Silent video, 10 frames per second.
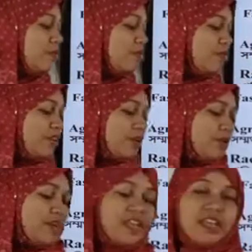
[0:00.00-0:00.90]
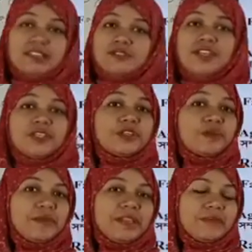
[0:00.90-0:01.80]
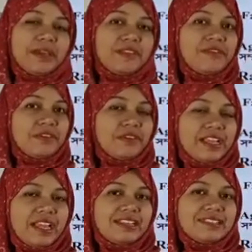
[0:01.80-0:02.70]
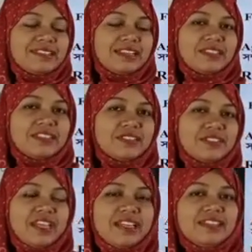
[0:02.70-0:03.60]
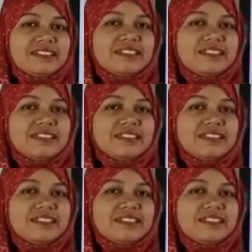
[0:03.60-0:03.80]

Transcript: Furious. What do you mean by furious, dear students?